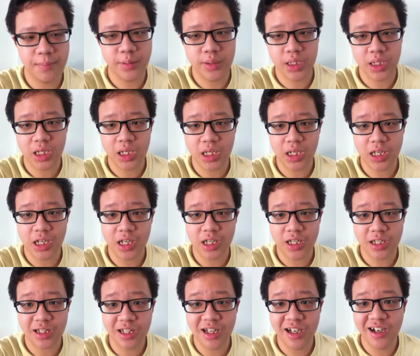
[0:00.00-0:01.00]

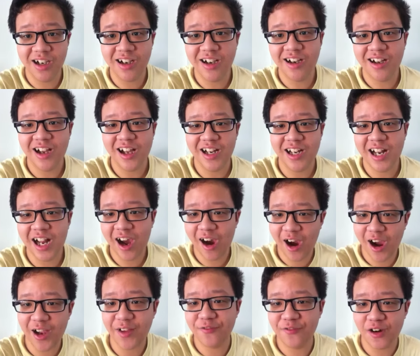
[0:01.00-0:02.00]
but now
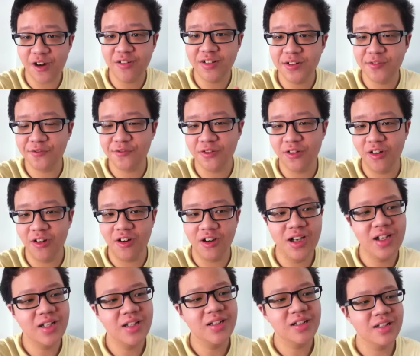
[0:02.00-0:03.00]
I found the flaw.
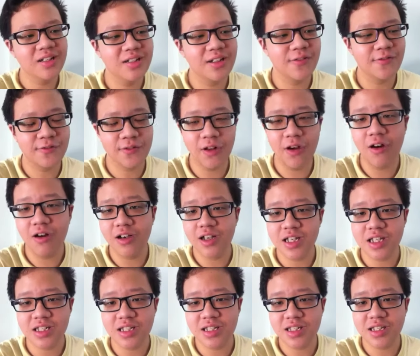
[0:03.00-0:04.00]
The flaw
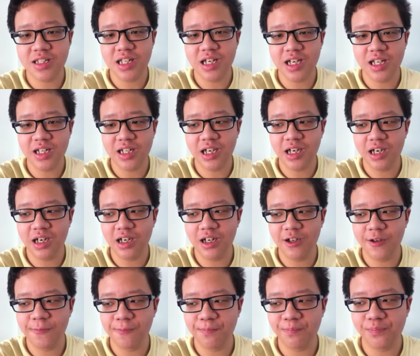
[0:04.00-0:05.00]
is that
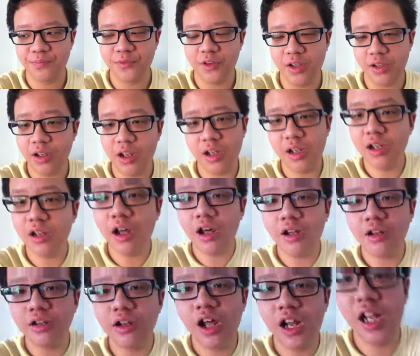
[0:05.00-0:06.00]
um not not not